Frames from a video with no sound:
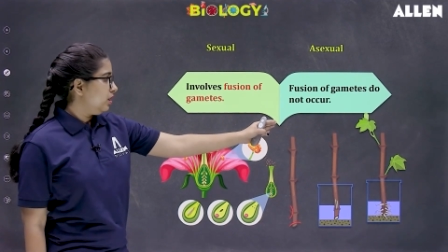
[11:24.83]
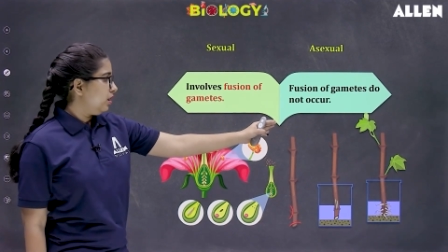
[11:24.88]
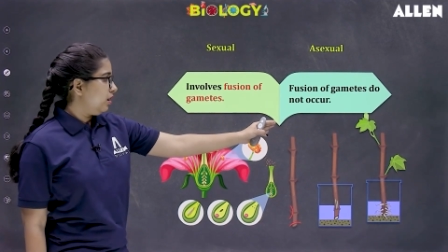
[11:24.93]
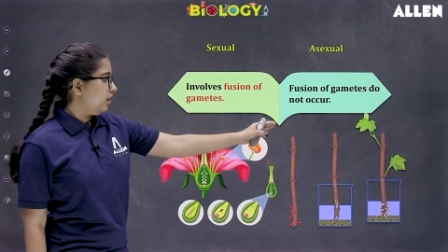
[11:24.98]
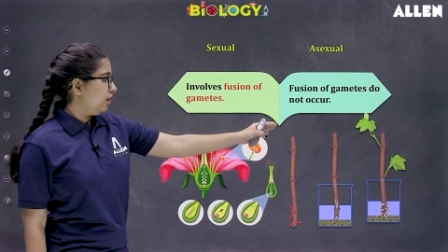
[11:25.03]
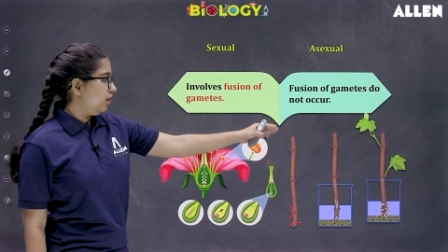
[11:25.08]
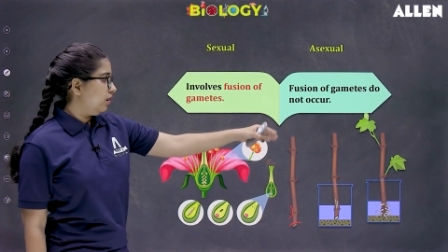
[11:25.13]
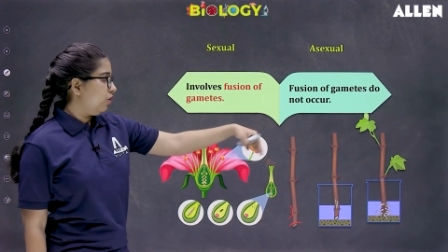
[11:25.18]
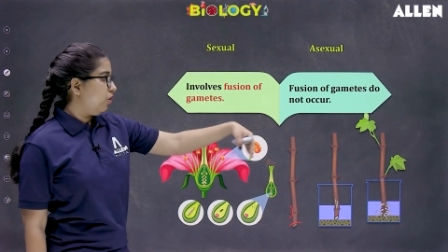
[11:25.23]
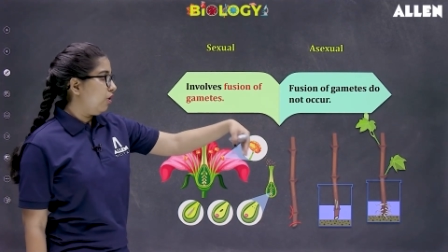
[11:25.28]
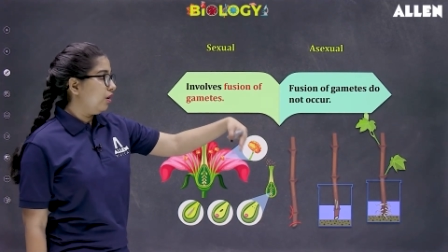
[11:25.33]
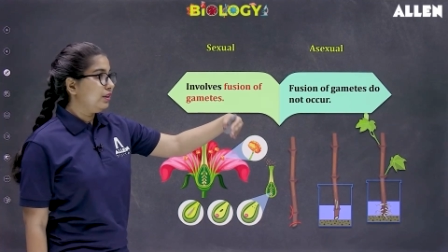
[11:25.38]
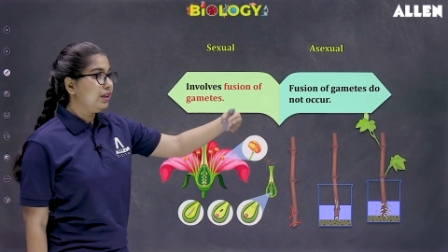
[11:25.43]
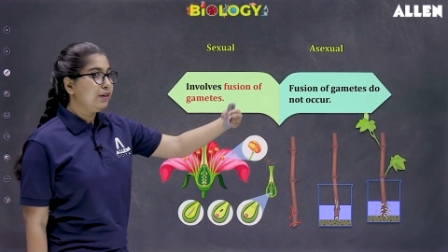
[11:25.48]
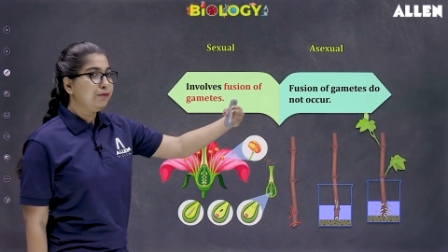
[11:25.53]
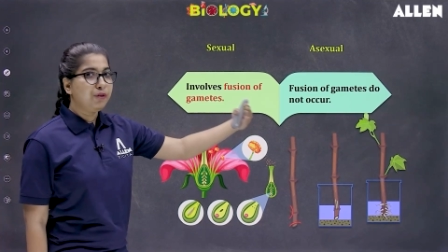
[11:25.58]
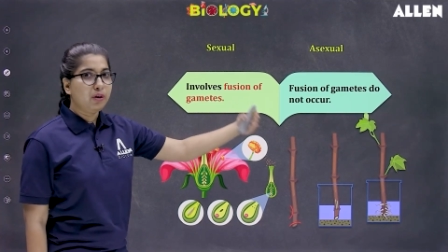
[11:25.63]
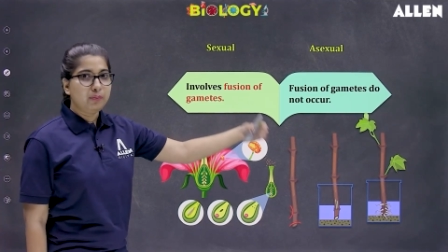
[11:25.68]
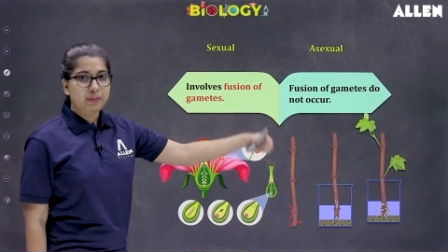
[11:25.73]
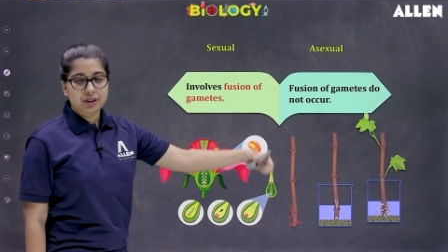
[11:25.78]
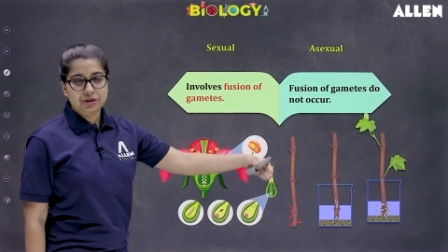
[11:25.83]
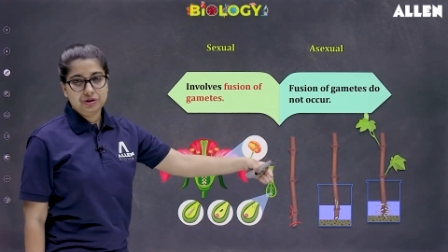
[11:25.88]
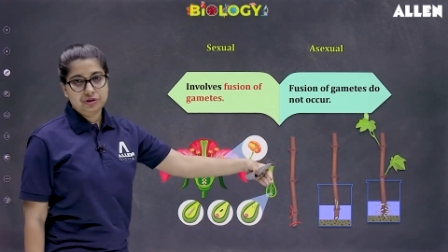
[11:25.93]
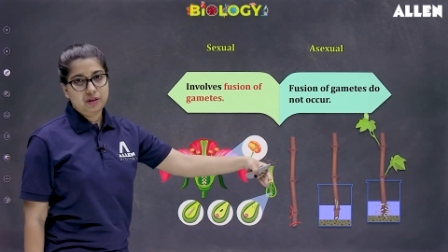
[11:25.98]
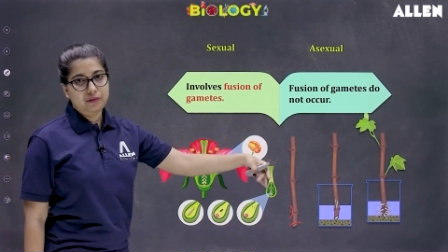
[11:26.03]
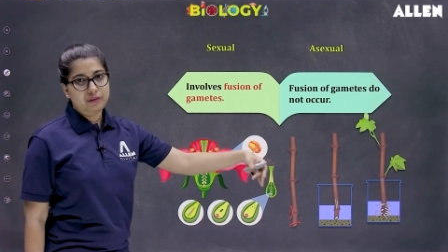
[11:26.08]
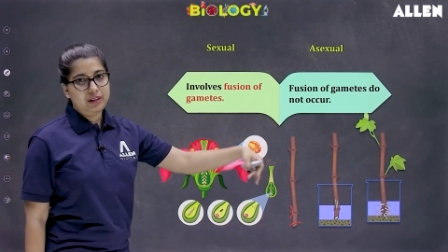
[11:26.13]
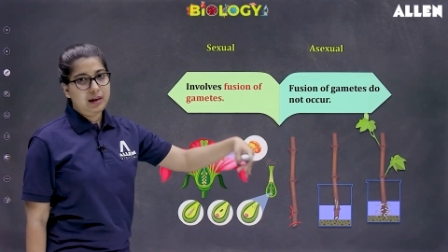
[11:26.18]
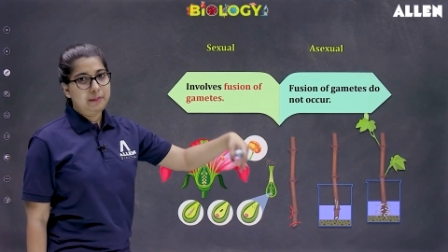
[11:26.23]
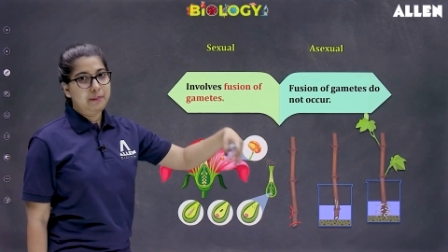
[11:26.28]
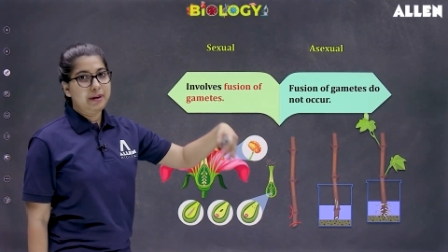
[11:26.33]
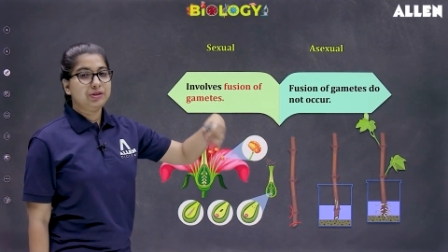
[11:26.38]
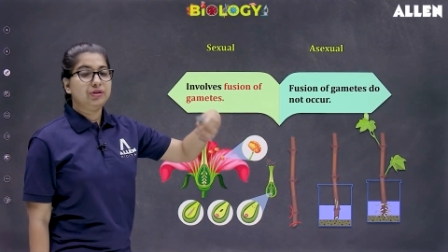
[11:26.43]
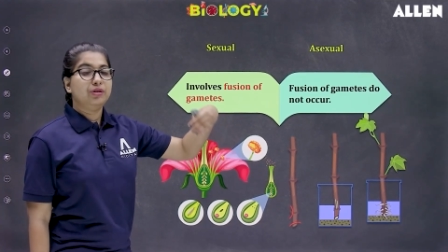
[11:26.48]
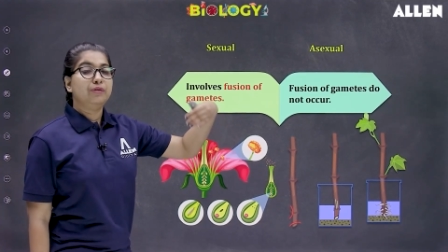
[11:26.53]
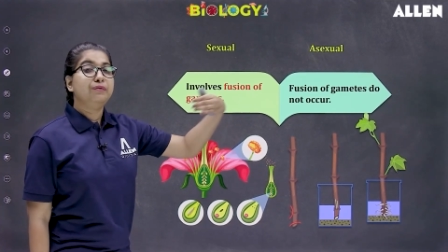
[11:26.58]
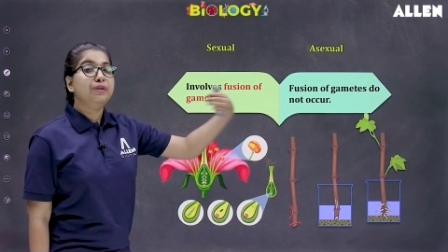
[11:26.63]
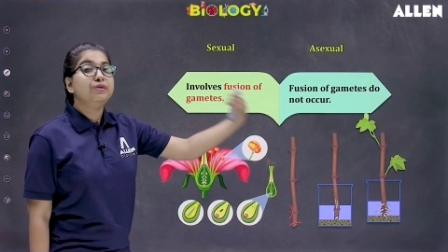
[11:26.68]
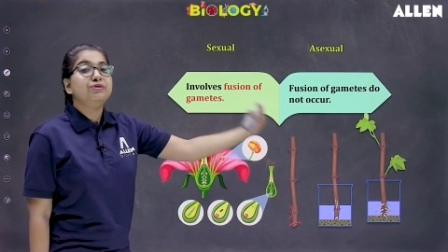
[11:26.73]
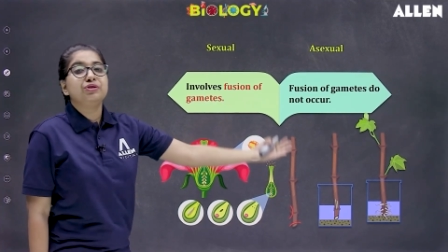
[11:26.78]
or the formation of gametes or
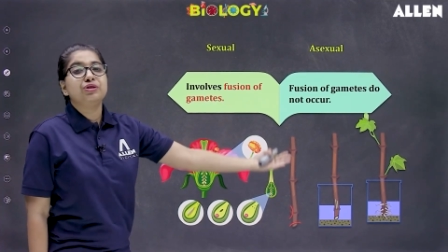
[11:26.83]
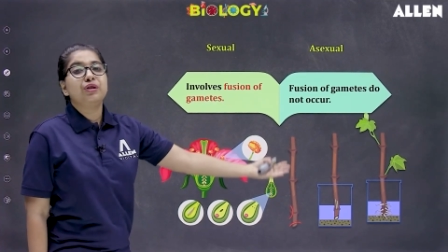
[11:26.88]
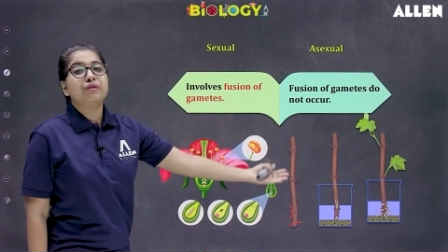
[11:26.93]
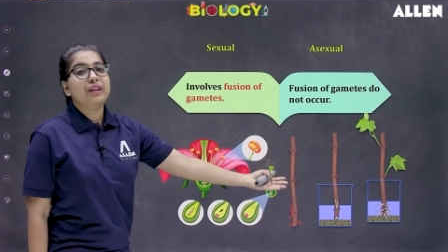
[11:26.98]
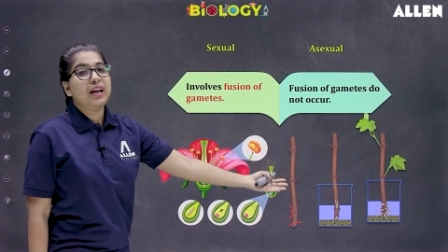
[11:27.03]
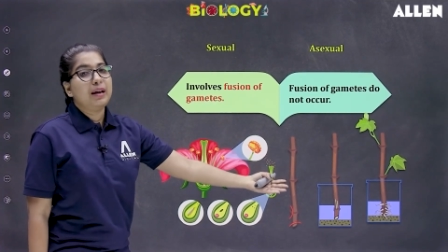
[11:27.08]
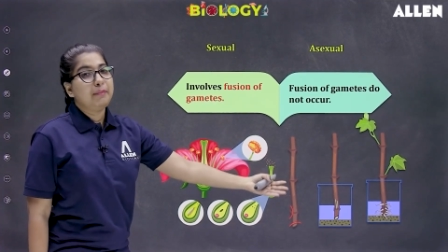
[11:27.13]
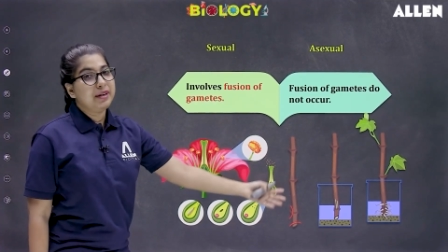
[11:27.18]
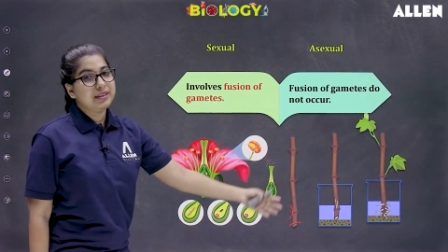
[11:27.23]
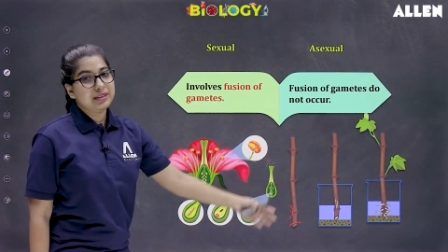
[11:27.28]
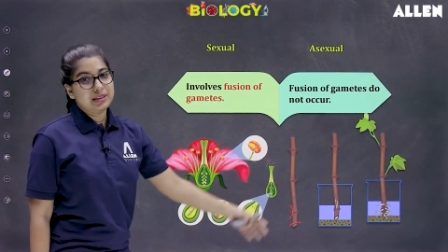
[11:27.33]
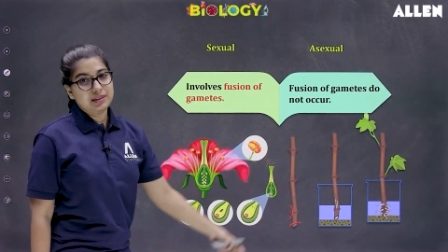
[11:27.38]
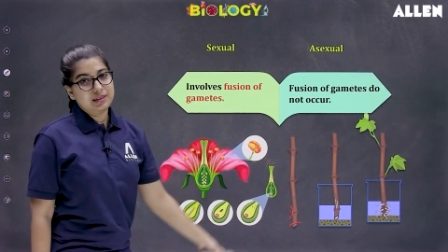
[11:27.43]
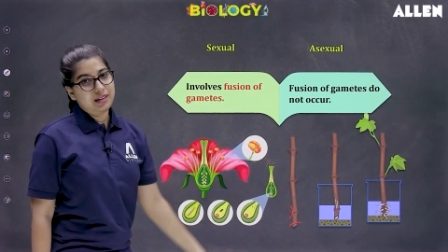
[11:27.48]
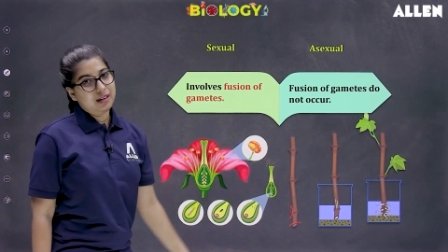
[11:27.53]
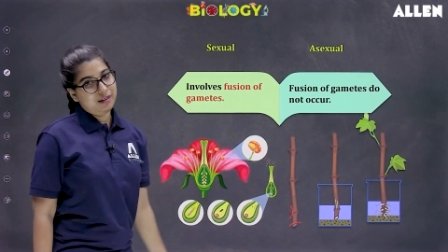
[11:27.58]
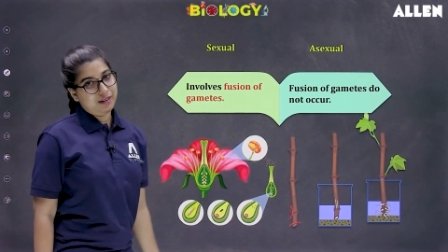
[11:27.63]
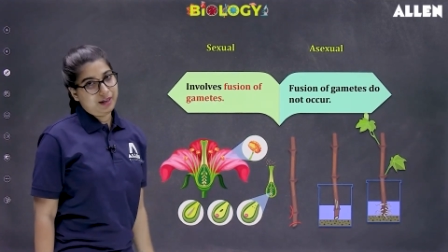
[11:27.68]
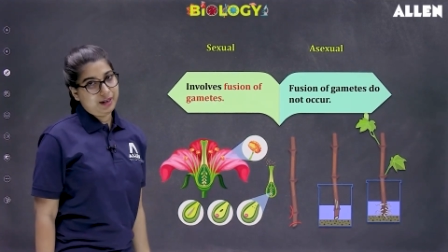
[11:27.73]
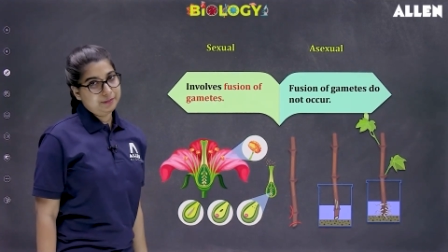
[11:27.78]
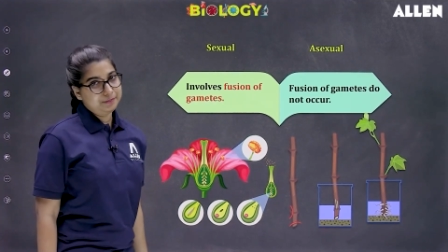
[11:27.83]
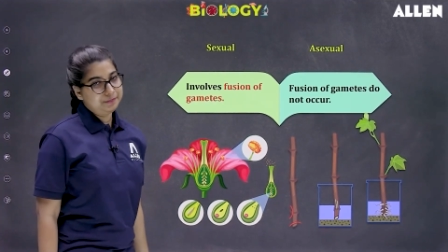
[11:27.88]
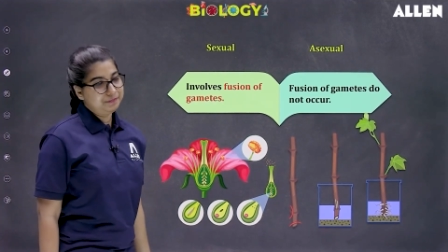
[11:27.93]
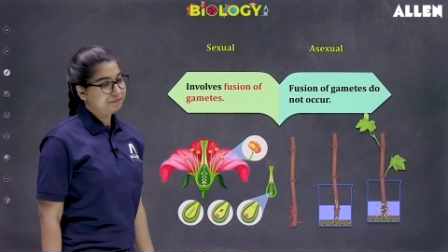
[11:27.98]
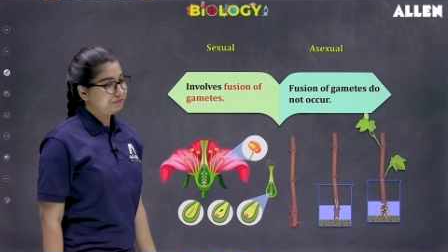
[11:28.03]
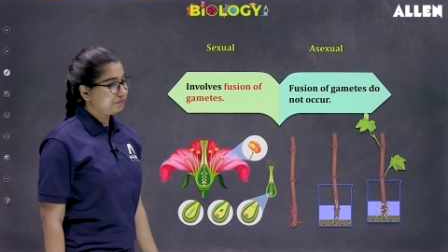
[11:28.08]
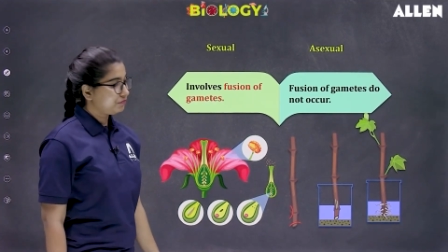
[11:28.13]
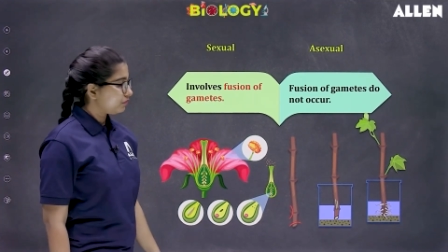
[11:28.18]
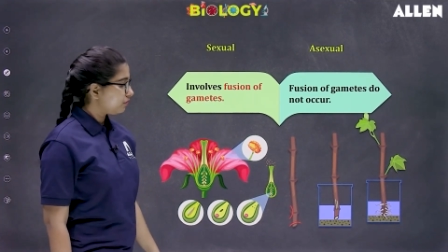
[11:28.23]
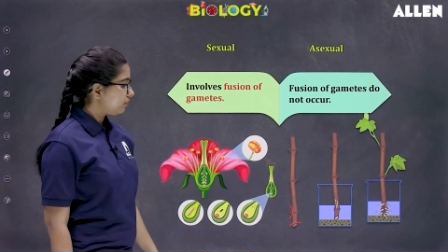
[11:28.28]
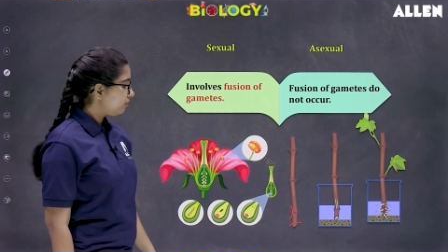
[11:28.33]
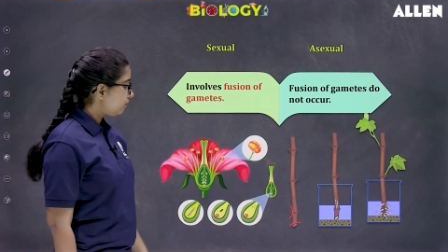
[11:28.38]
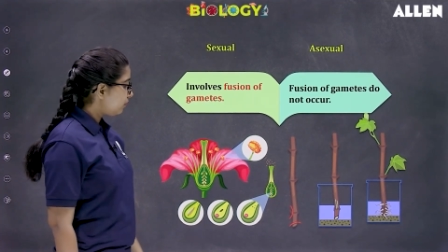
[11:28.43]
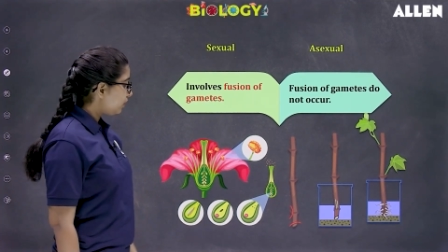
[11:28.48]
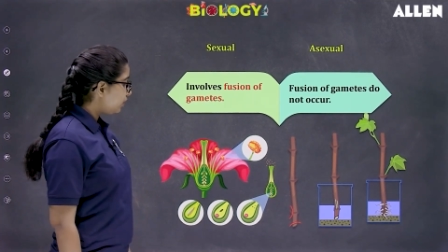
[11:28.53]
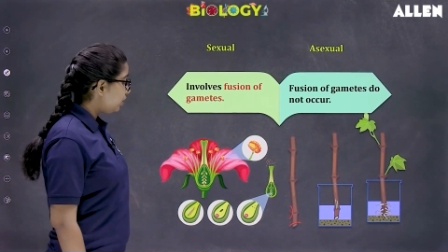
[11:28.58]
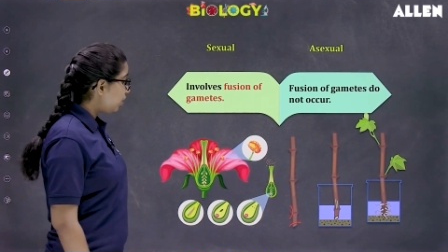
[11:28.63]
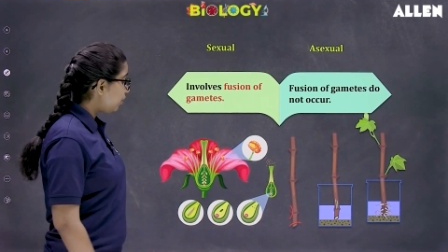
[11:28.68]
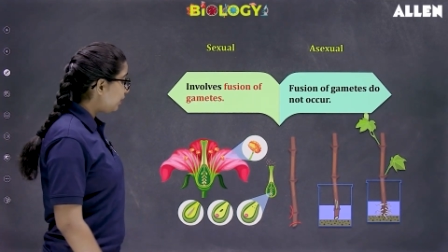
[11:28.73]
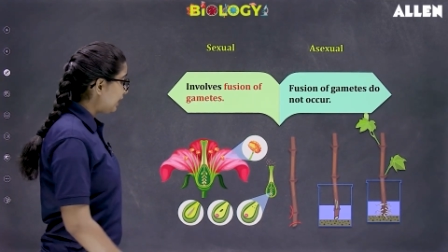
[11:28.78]
the fusion of gametes is occurring.
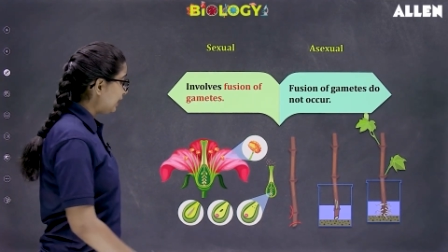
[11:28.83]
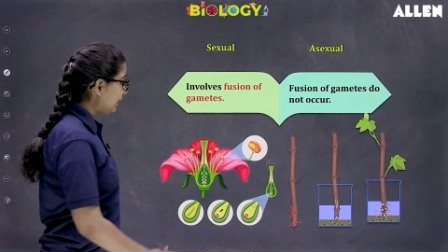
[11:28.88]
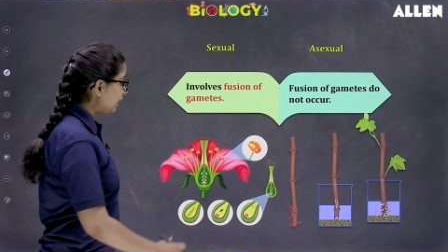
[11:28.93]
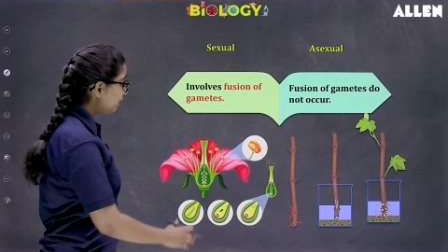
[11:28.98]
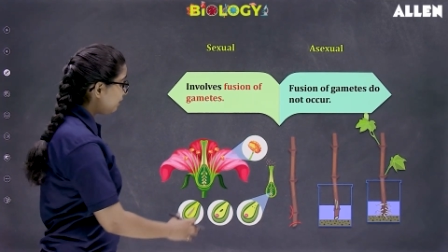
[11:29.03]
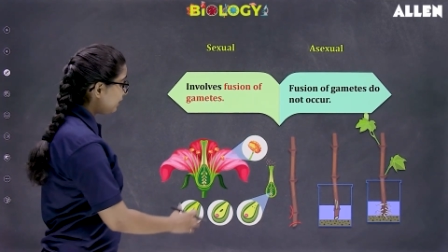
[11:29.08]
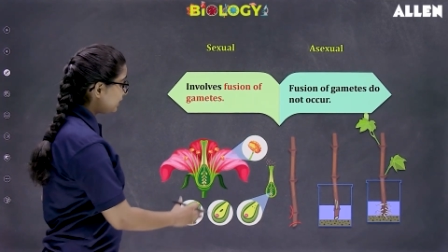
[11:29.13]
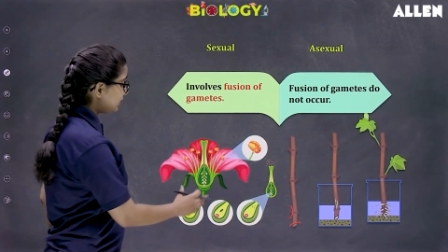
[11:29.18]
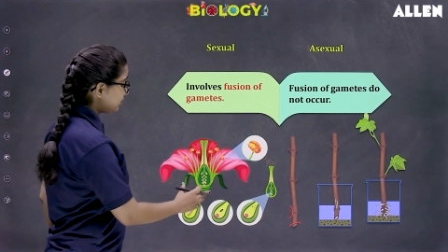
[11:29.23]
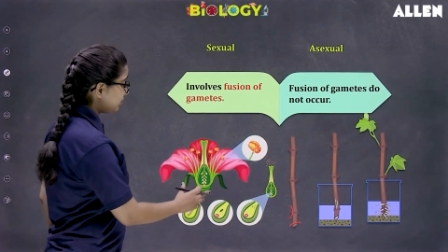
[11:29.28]
Now here we